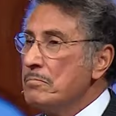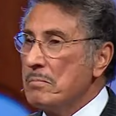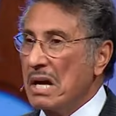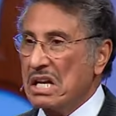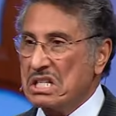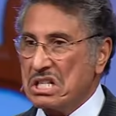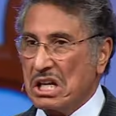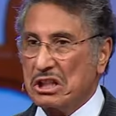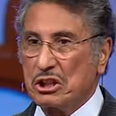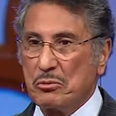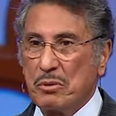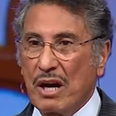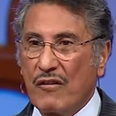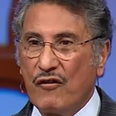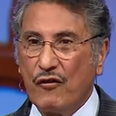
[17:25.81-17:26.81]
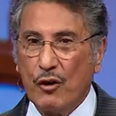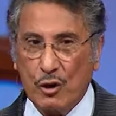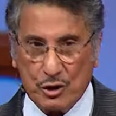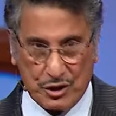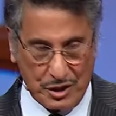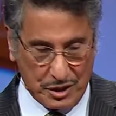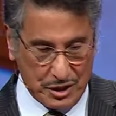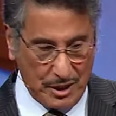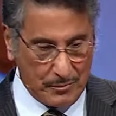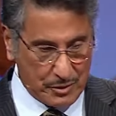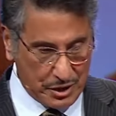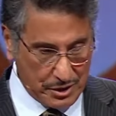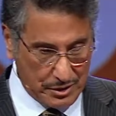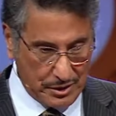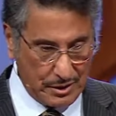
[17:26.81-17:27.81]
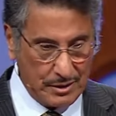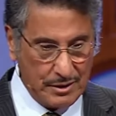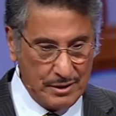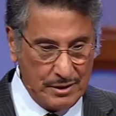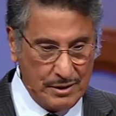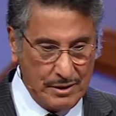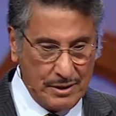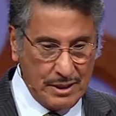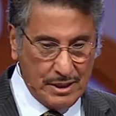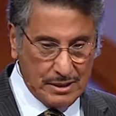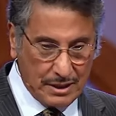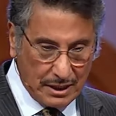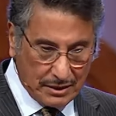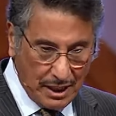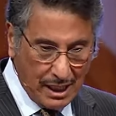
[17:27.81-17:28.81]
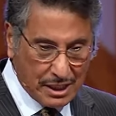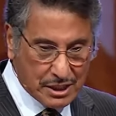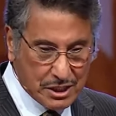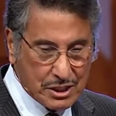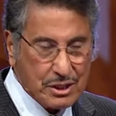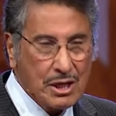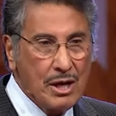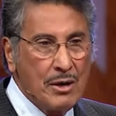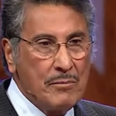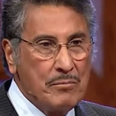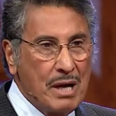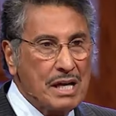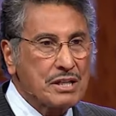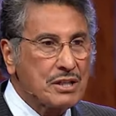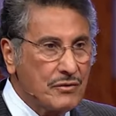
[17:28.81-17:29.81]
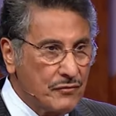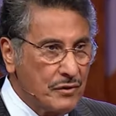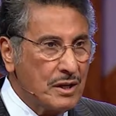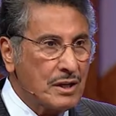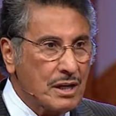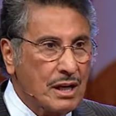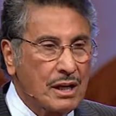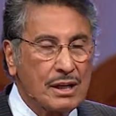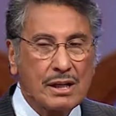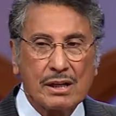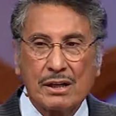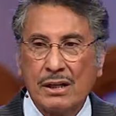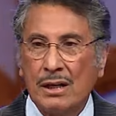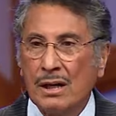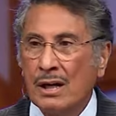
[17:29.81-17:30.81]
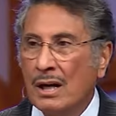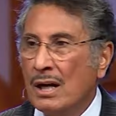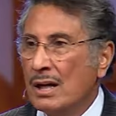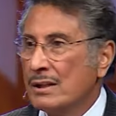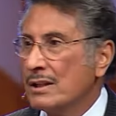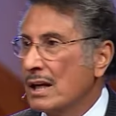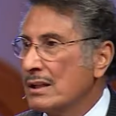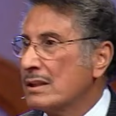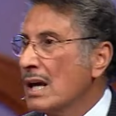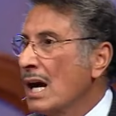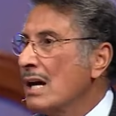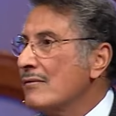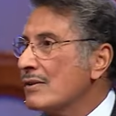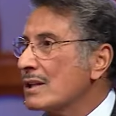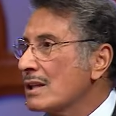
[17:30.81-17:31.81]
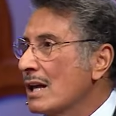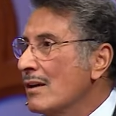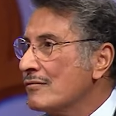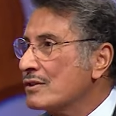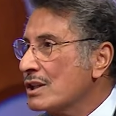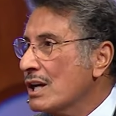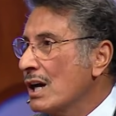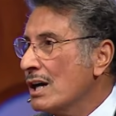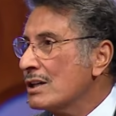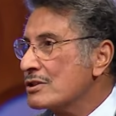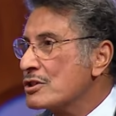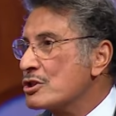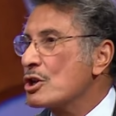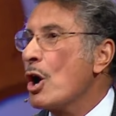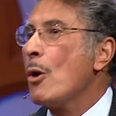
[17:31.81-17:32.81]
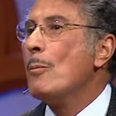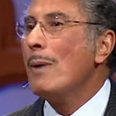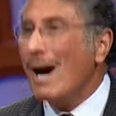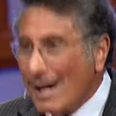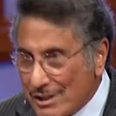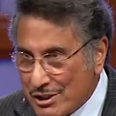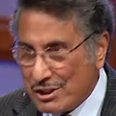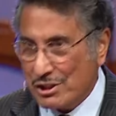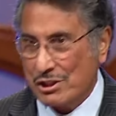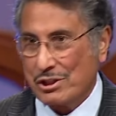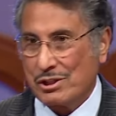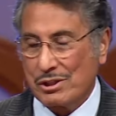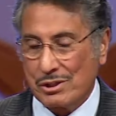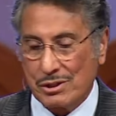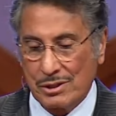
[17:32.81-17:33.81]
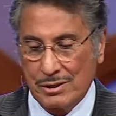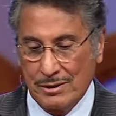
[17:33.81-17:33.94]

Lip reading: makes that to be a false assumption. The text makes it very clear that David loved God so much